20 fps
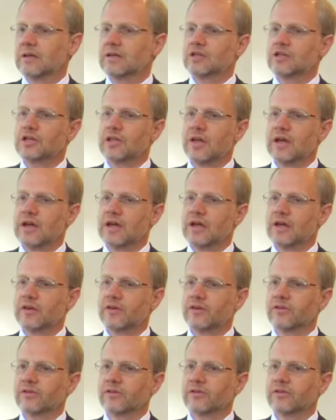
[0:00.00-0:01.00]
She
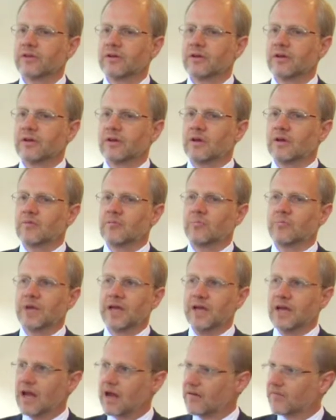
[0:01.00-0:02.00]
has
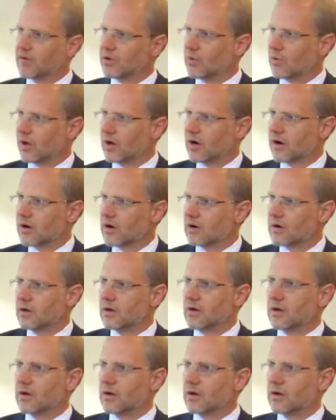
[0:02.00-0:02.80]
been everywhere.